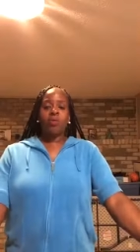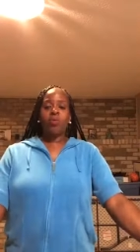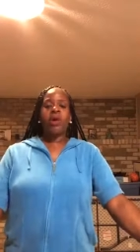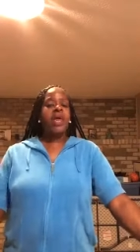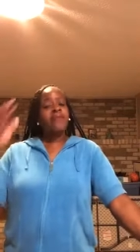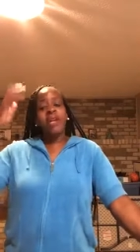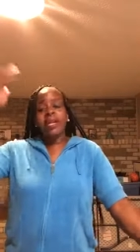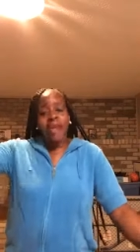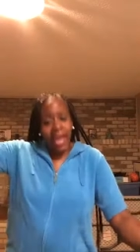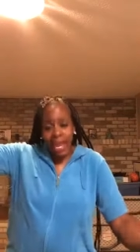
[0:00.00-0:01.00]
Whatever
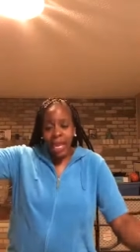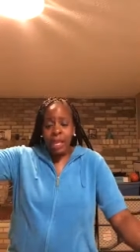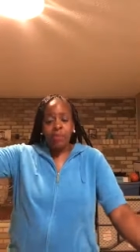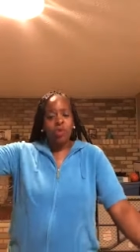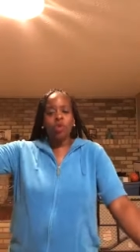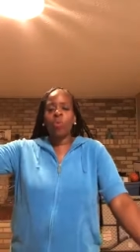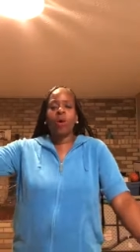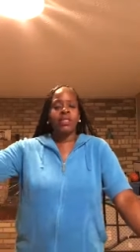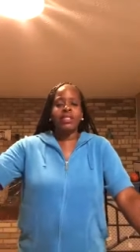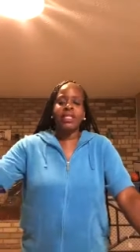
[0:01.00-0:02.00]
name you
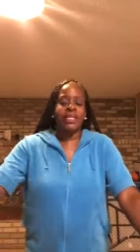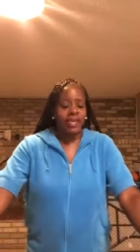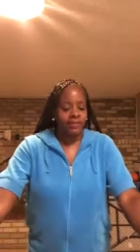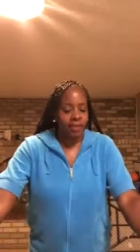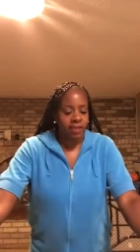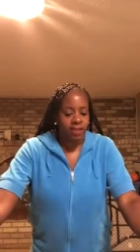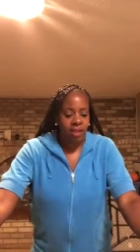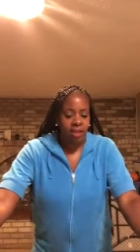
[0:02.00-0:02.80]
want to give it.